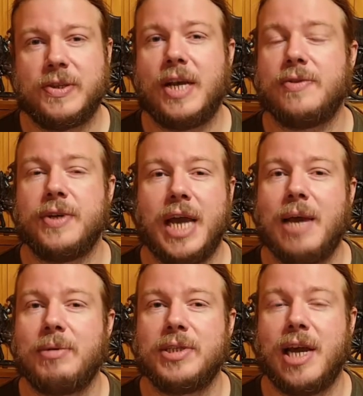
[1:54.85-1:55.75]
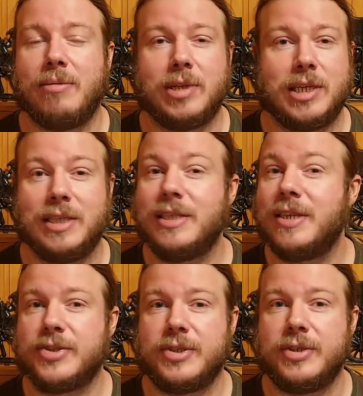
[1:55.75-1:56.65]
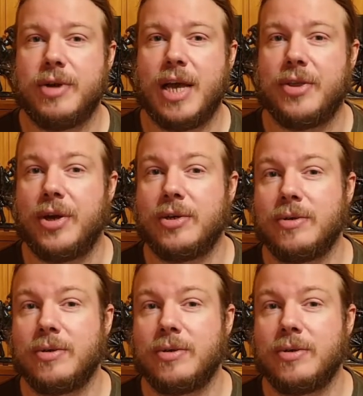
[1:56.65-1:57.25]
at the gaming table and does it together.